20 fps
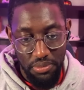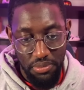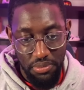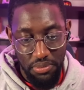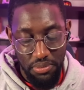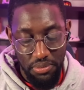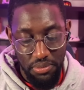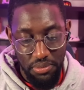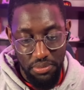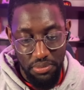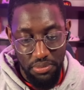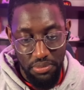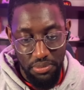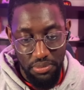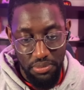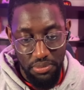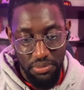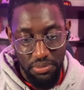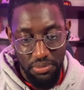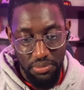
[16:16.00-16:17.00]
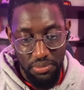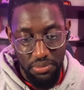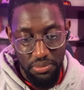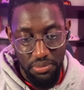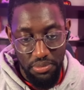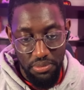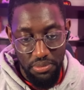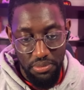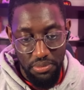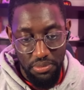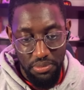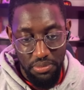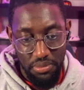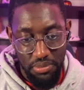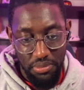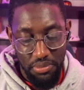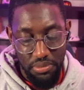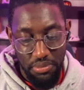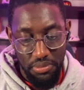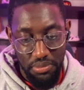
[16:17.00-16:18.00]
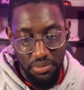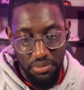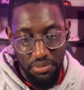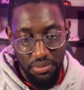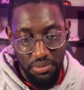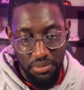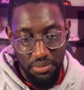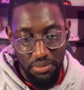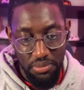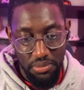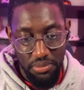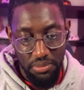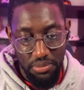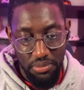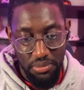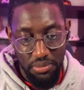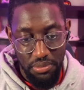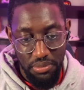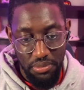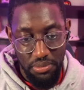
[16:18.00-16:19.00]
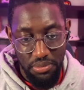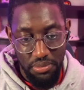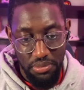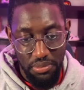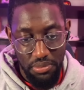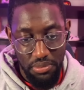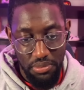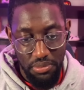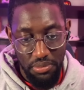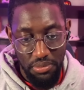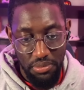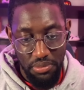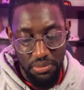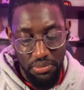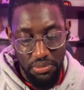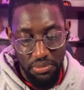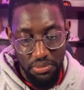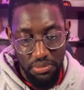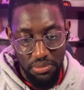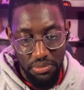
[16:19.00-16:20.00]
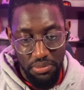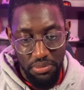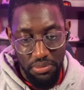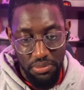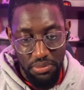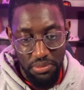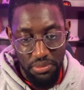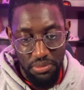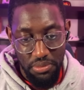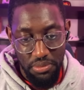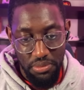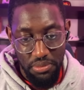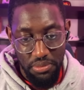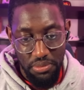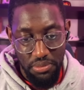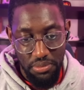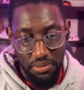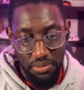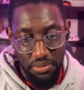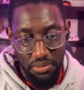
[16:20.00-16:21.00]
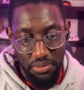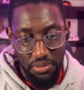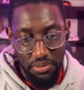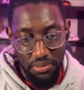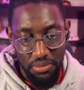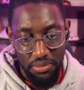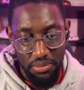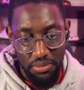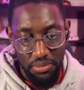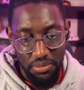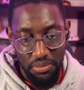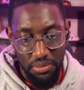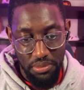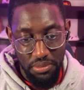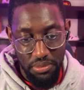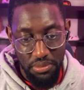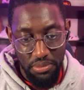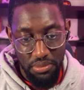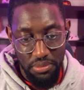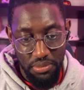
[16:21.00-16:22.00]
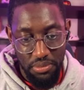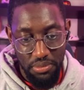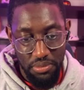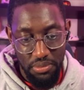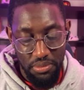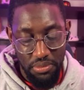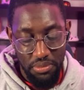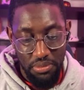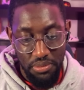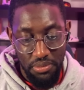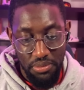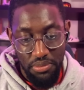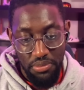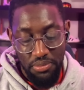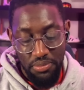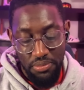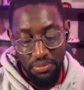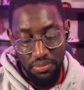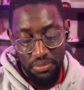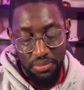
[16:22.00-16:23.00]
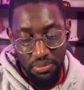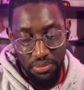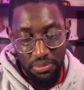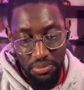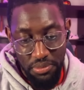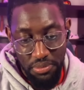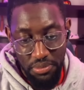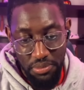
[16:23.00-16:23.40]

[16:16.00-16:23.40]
The person shown says nothing.